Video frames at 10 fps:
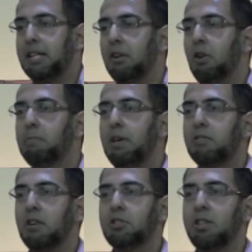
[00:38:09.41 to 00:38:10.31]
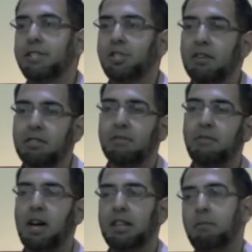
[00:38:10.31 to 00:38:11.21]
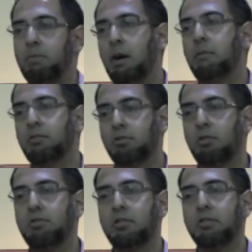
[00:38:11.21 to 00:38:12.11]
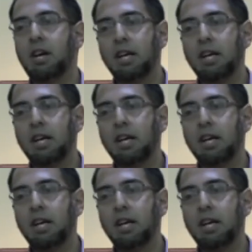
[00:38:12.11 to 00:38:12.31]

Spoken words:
cannot be essentially justified in the primary sources,